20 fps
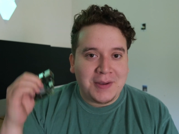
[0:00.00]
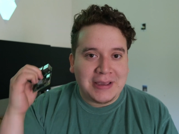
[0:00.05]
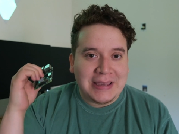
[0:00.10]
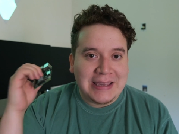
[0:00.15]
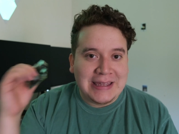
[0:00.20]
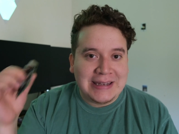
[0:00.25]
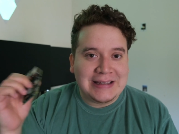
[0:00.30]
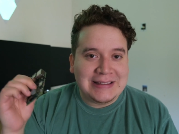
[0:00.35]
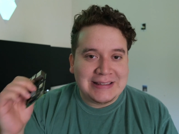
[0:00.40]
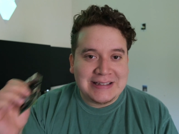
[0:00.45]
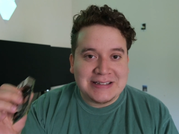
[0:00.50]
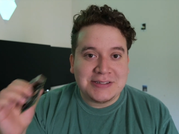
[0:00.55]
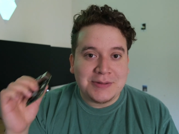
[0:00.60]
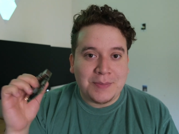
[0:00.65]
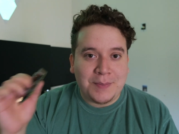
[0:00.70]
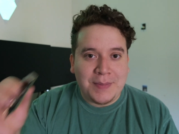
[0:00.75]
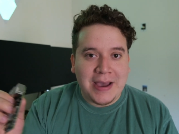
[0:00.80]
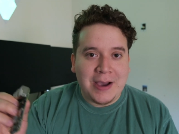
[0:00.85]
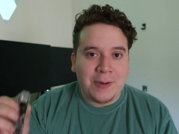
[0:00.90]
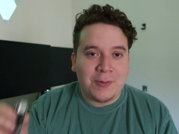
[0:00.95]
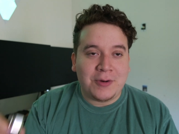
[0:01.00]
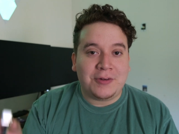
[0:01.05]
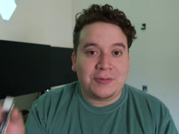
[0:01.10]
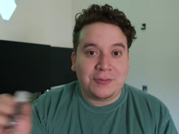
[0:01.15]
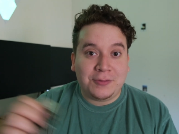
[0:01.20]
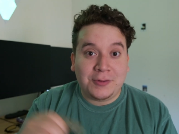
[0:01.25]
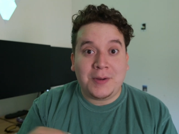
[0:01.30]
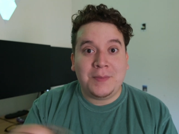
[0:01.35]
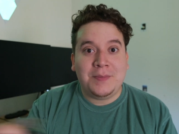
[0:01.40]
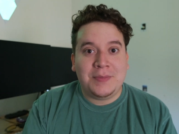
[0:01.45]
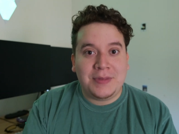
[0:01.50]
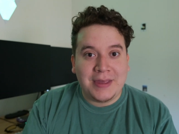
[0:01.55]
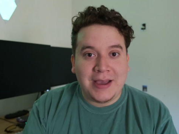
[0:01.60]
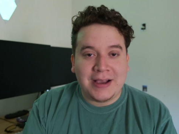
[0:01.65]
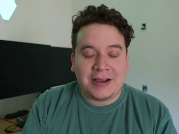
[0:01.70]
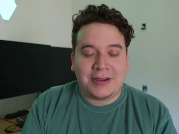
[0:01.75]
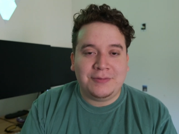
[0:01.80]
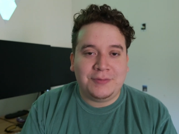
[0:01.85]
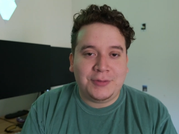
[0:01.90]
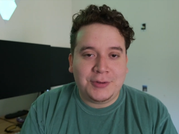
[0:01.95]
getting this power from
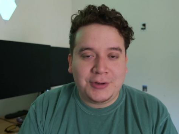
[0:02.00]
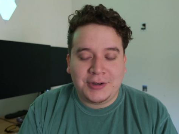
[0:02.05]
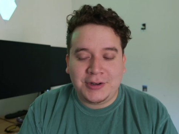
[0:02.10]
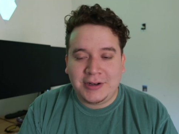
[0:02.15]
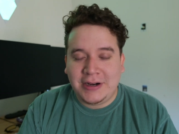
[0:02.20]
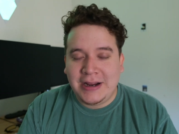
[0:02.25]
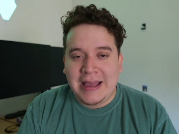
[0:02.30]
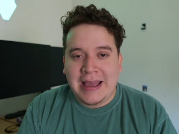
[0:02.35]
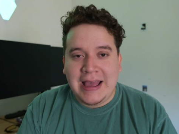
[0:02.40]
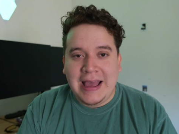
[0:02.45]
that converter,